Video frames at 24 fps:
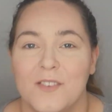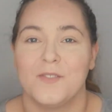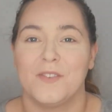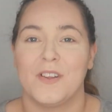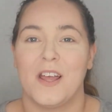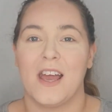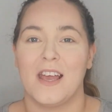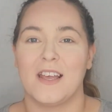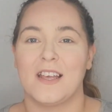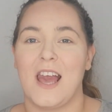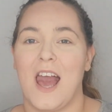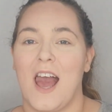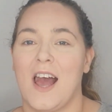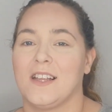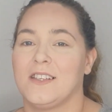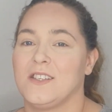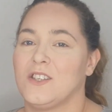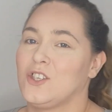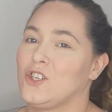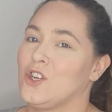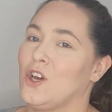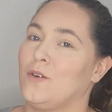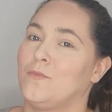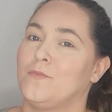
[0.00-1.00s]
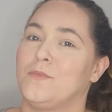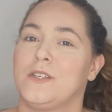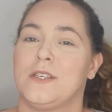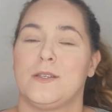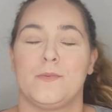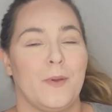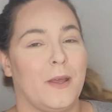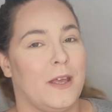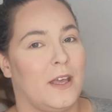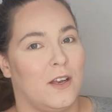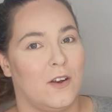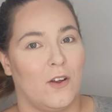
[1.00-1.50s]
I can't stop
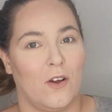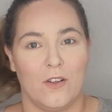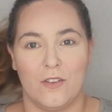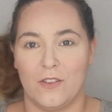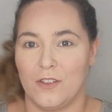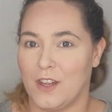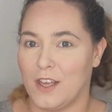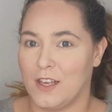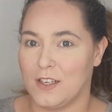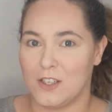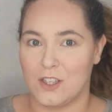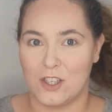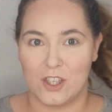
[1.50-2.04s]
swinging on this